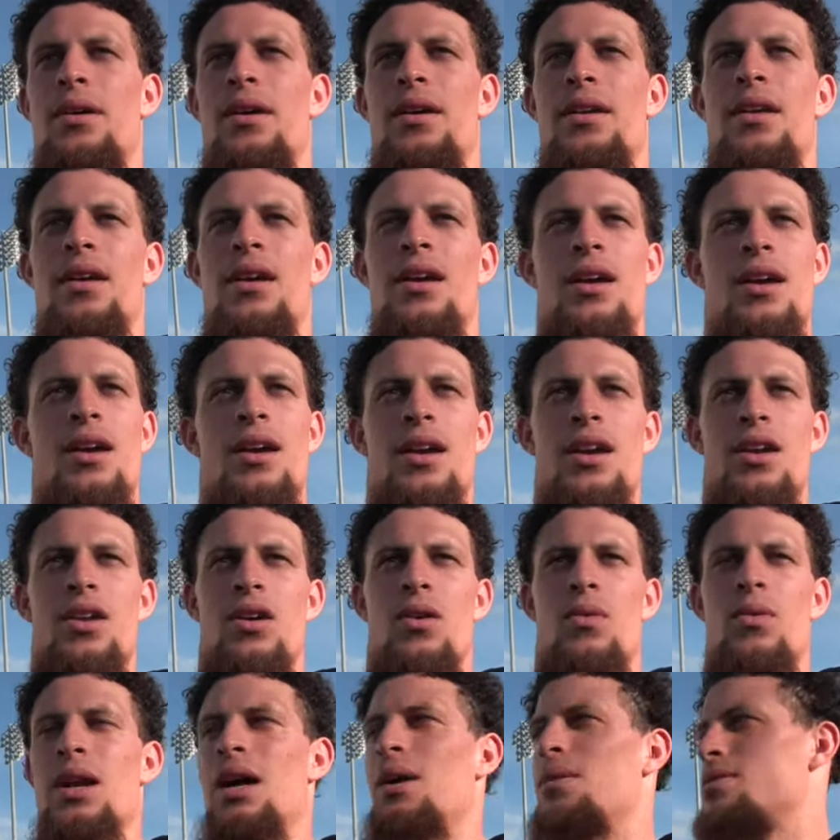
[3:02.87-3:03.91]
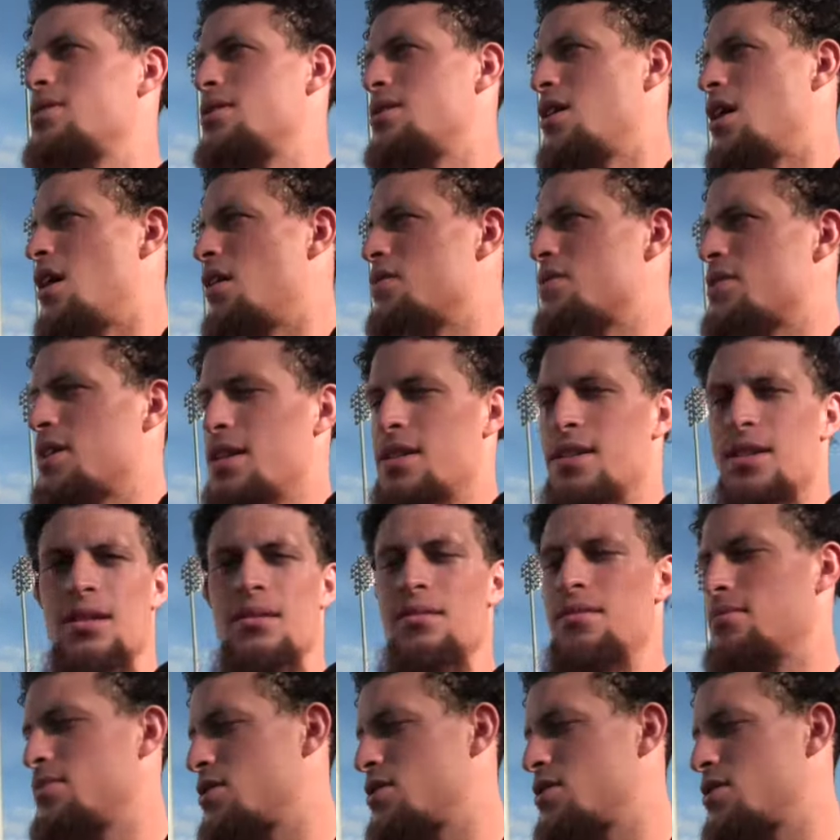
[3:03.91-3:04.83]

But, you know, when I was in the off season,